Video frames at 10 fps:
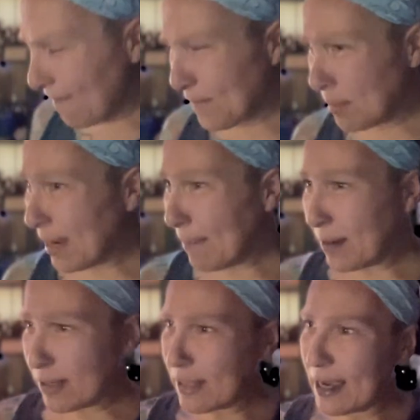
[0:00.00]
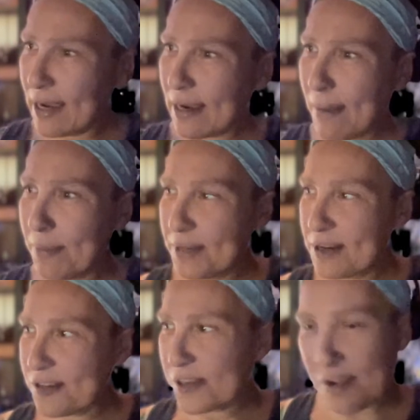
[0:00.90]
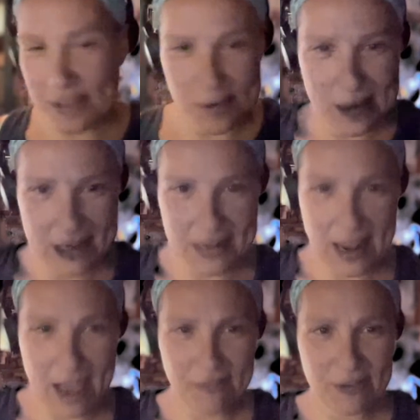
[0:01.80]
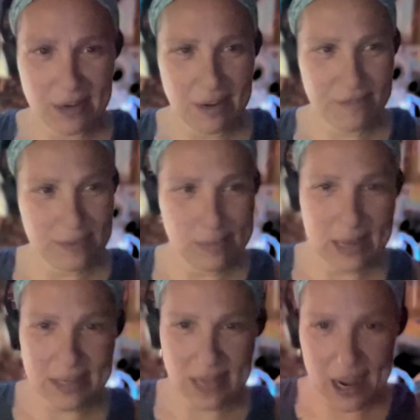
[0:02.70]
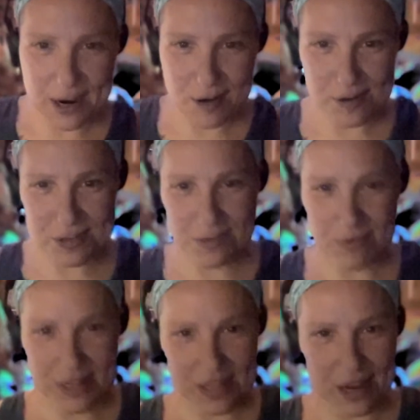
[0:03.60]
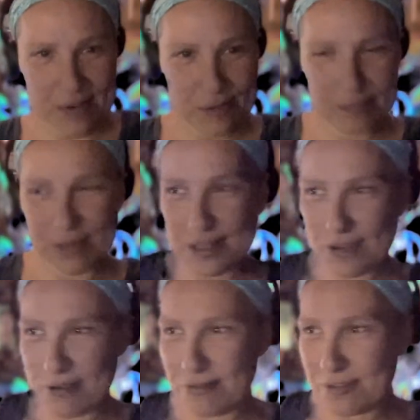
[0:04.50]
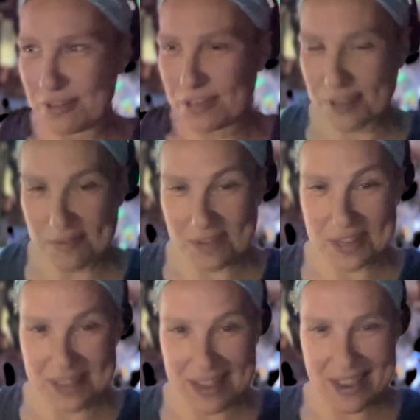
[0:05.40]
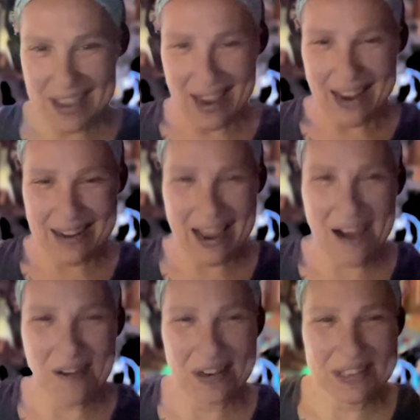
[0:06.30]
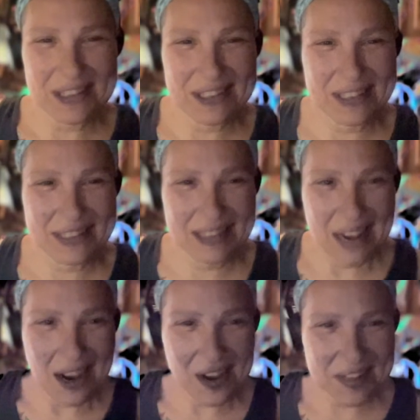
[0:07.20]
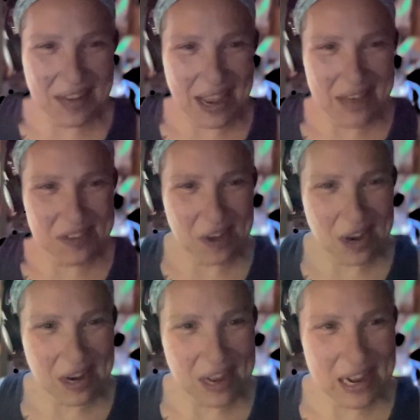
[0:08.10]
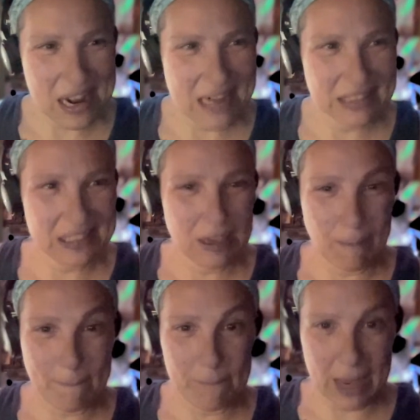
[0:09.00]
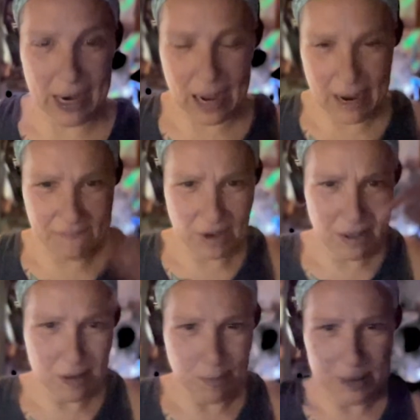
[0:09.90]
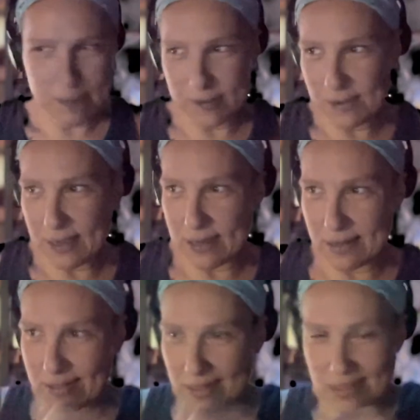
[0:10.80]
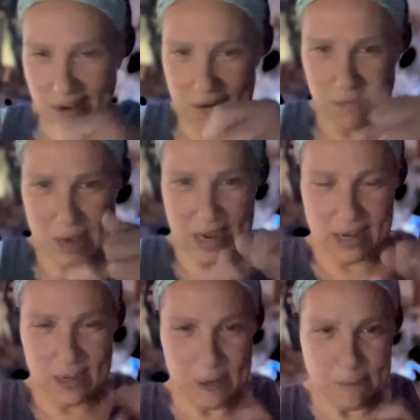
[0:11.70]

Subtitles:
for my birthday a couple years ago. They're made in Africa from like tires and recycled materials and stuff like that. And now on Cat Talk, I follow people that sit there and make